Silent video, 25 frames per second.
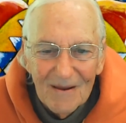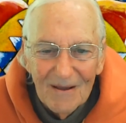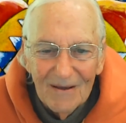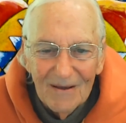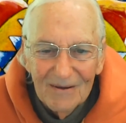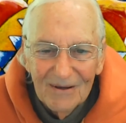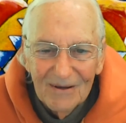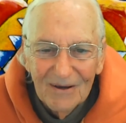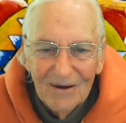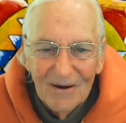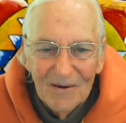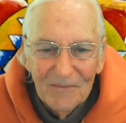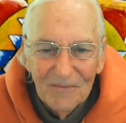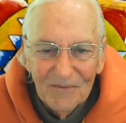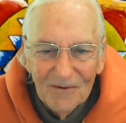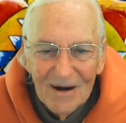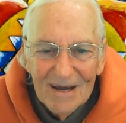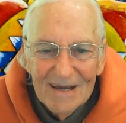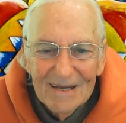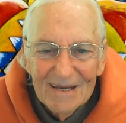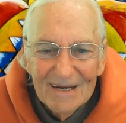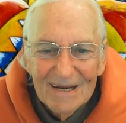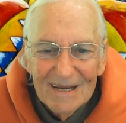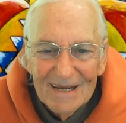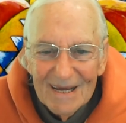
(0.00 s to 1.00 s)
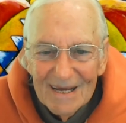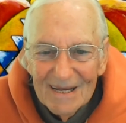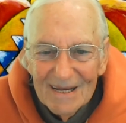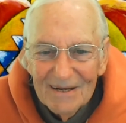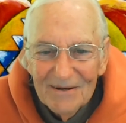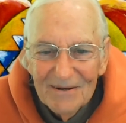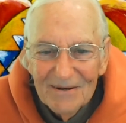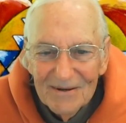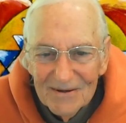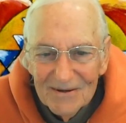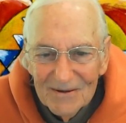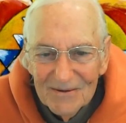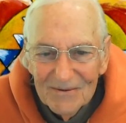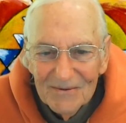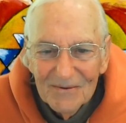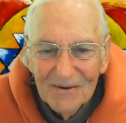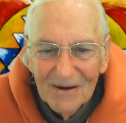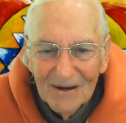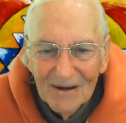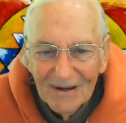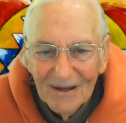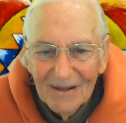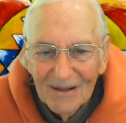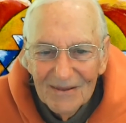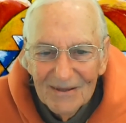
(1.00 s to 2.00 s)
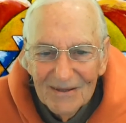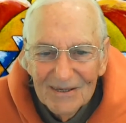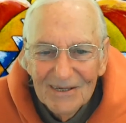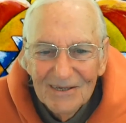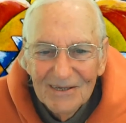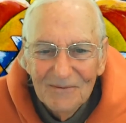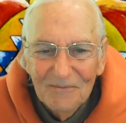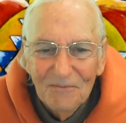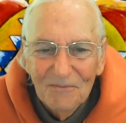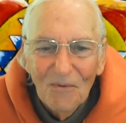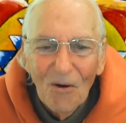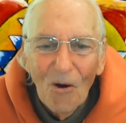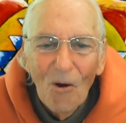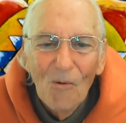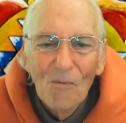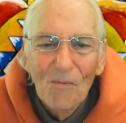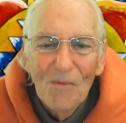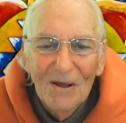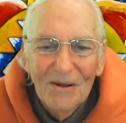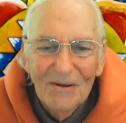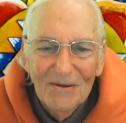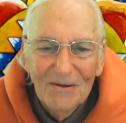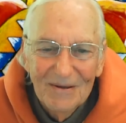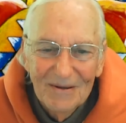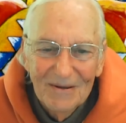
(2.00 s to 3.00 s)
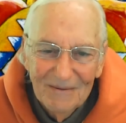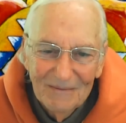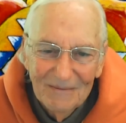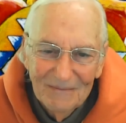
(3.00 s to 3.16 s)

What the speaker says: come right into this moment